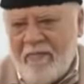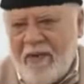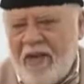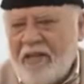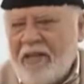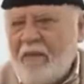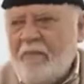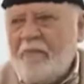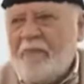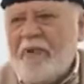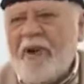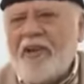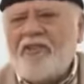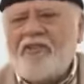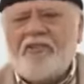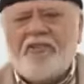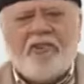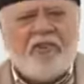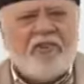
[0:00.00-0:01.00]
And the
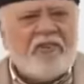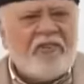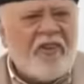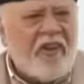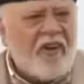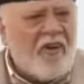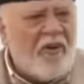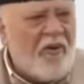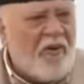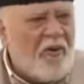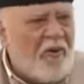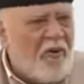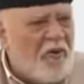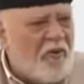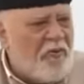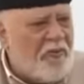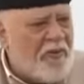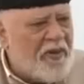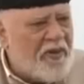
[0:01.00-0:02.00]
branches are all
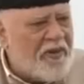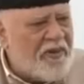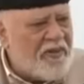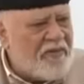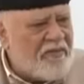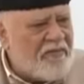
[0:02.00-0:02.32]
over.